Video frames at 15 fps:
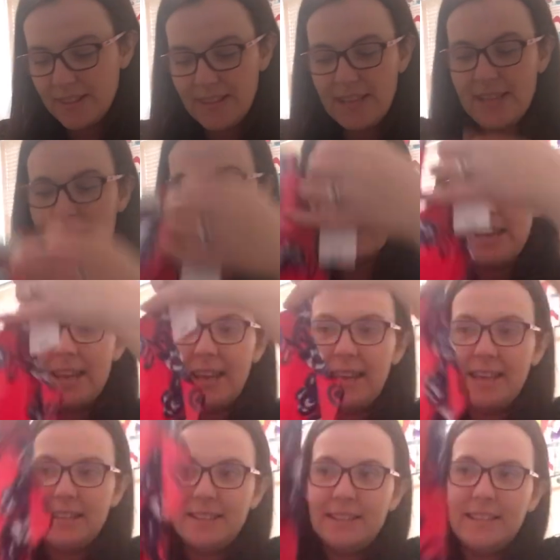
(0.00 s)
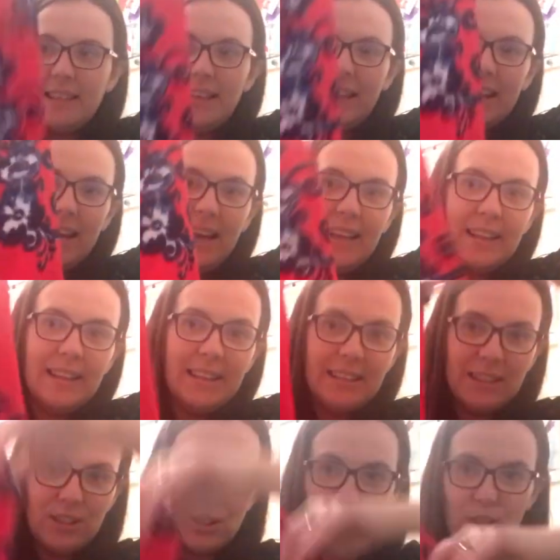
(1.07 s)
This is a
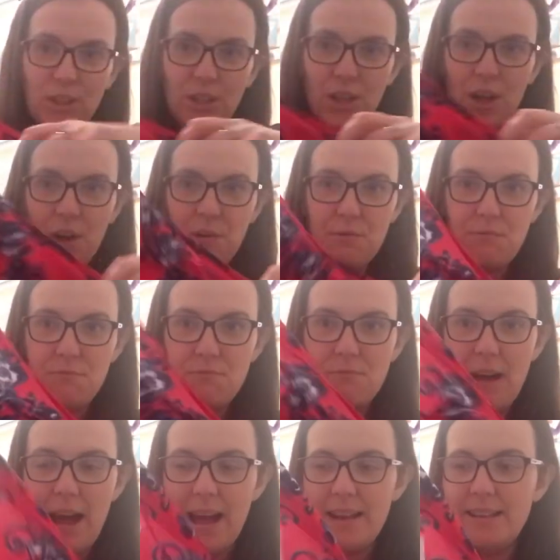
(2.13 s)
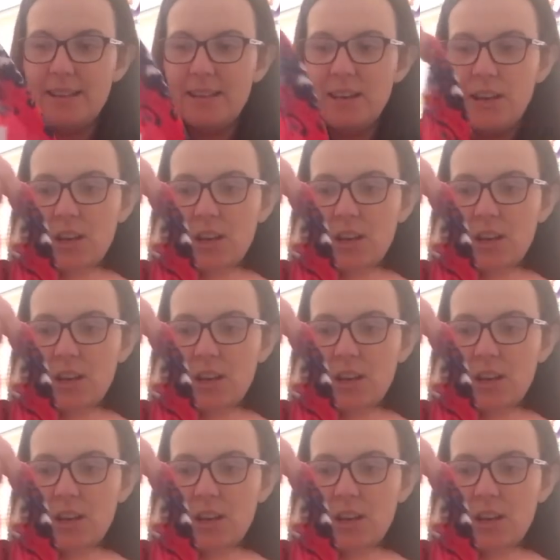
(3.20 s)
little red